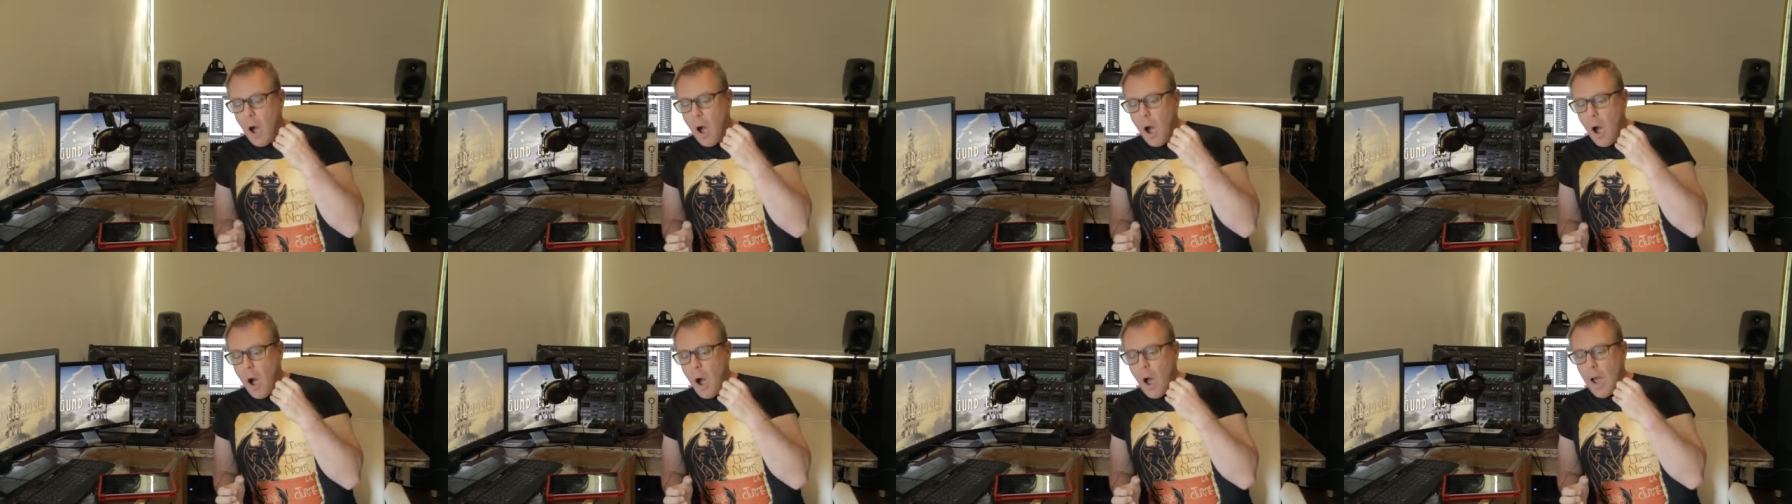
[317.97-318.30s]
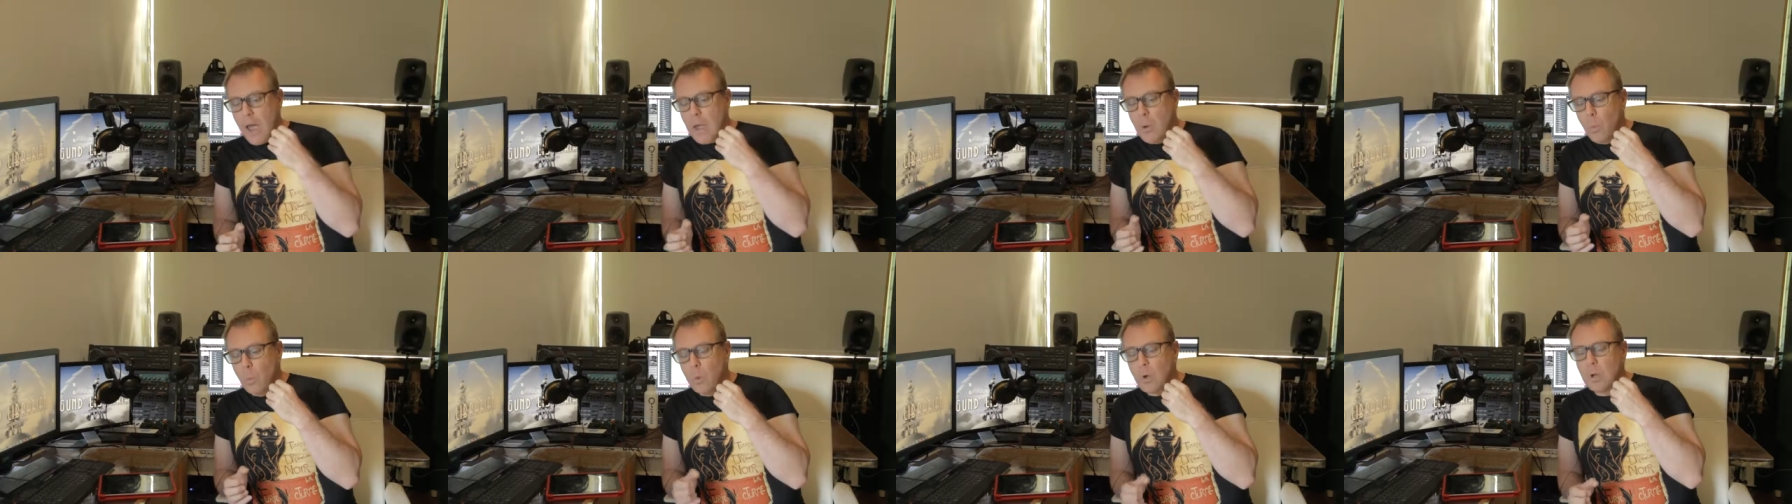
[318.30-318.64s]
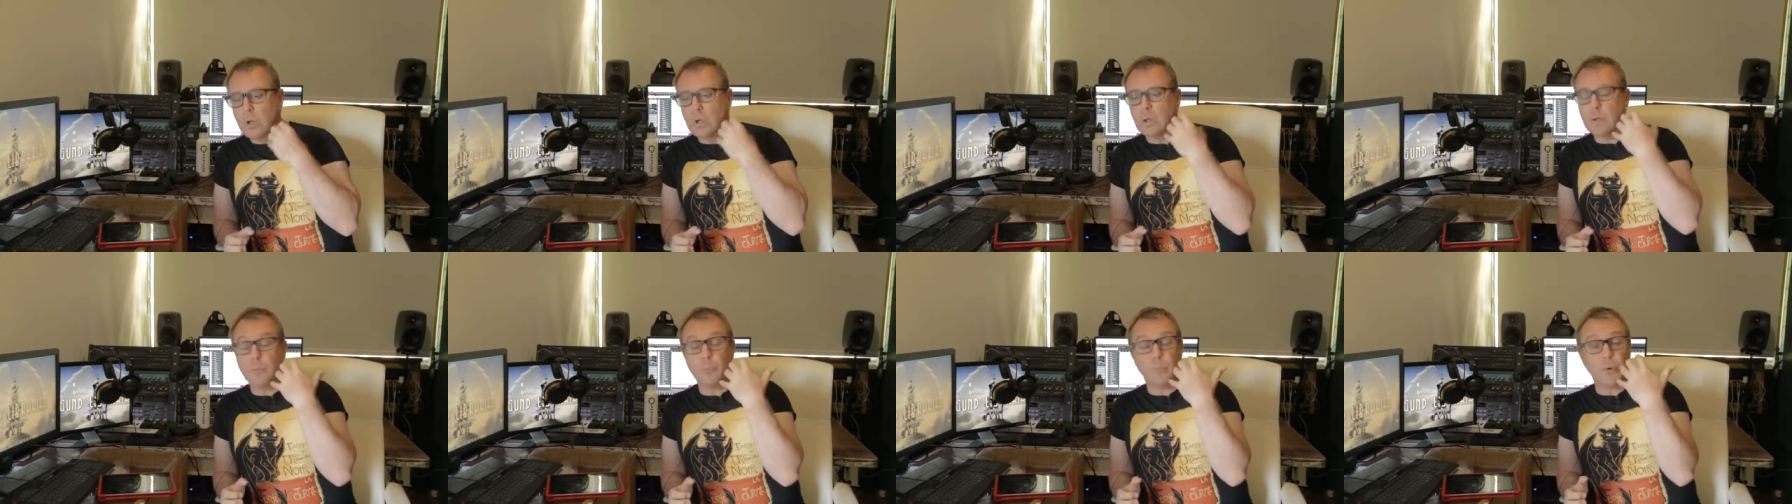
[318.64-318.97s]
I
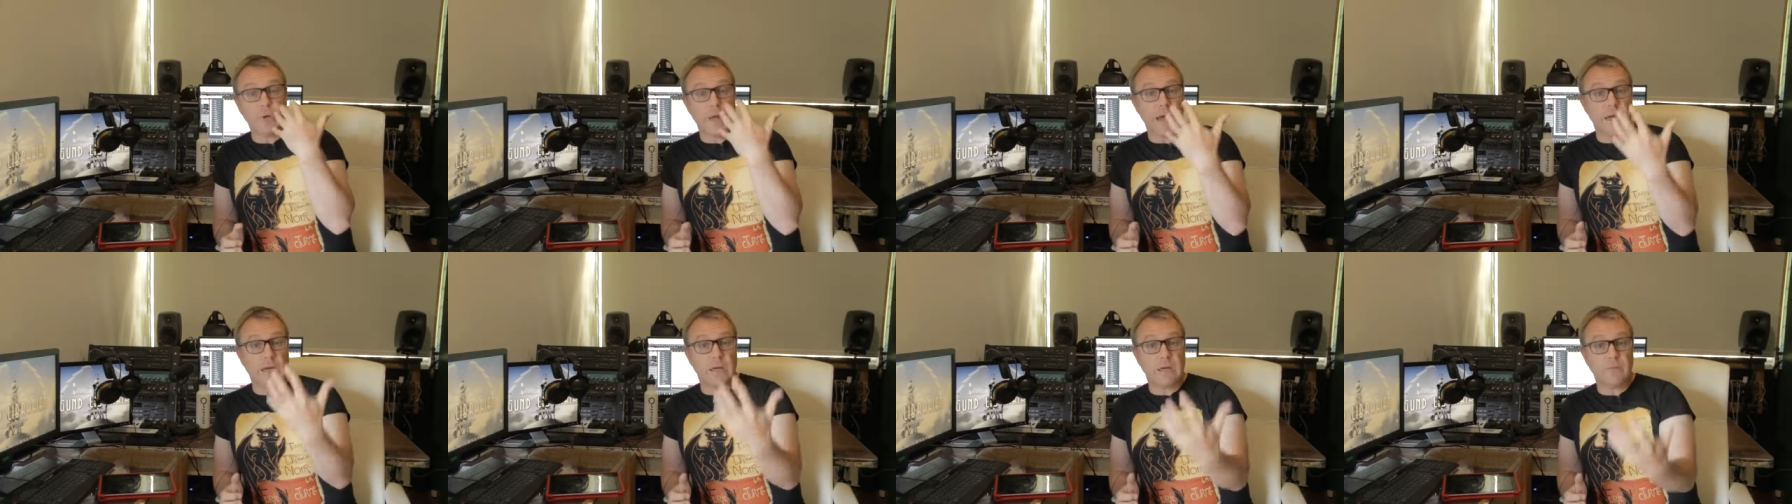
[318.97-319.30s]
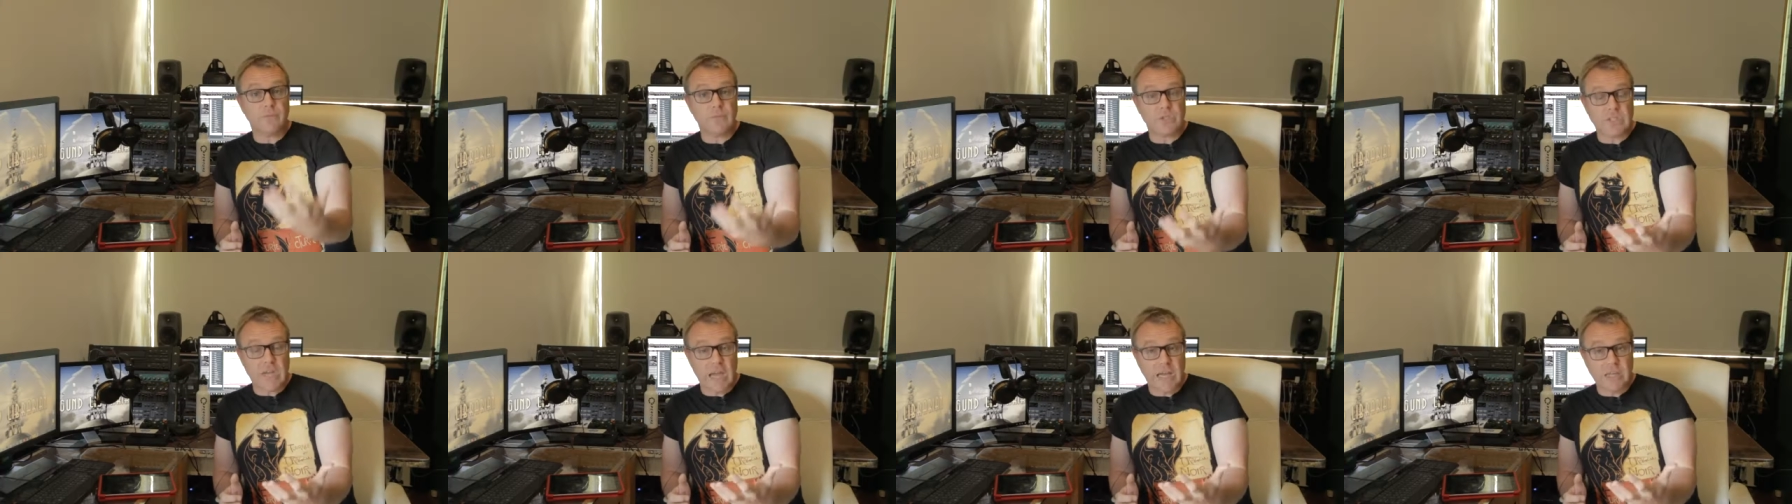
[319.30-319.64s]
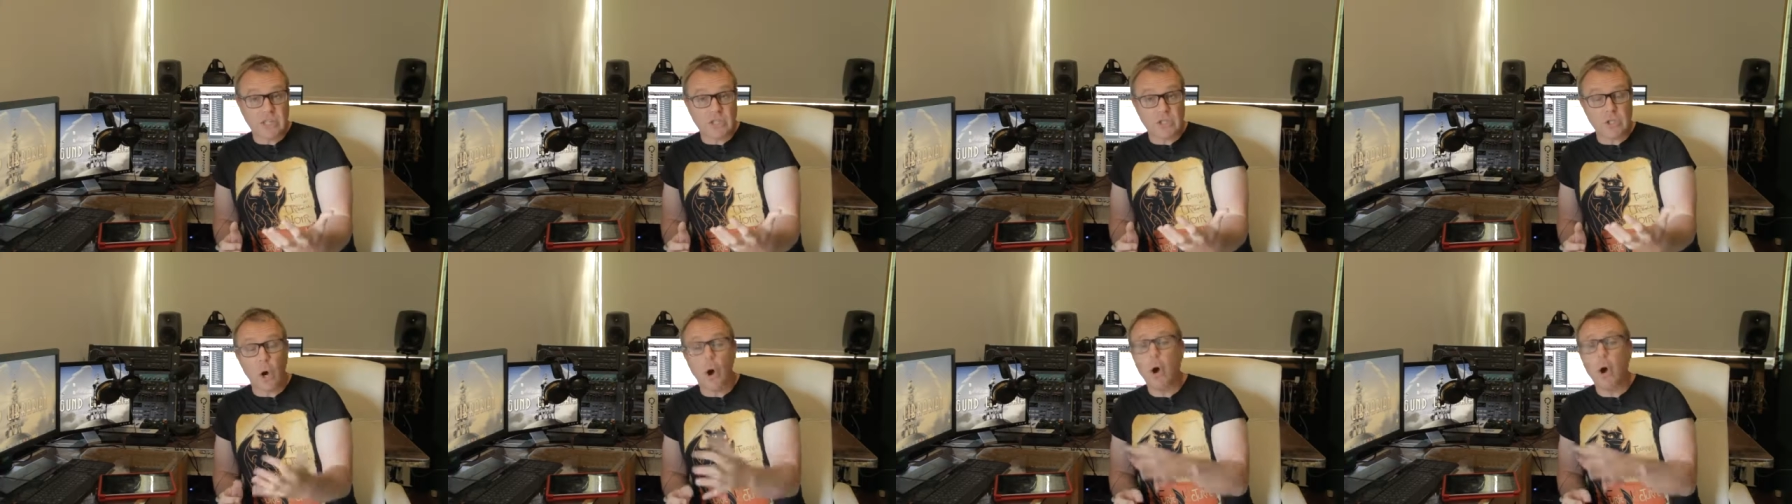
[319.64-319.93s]
will put out an invitation